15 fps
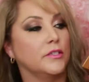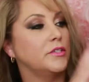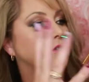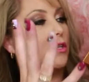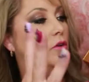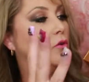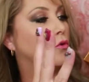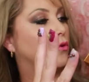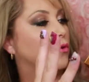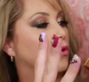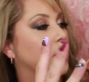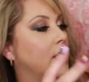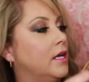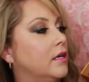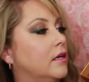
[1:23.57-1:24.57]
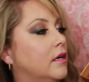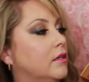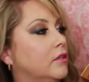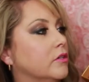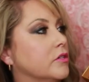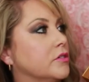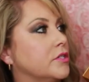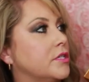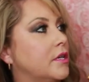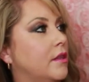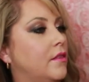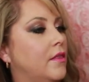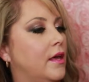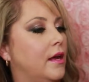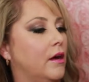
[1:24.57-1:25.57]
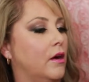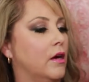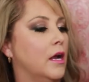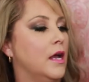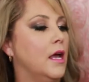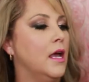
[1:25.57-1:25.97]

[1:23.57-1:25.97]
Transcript: So great colors there.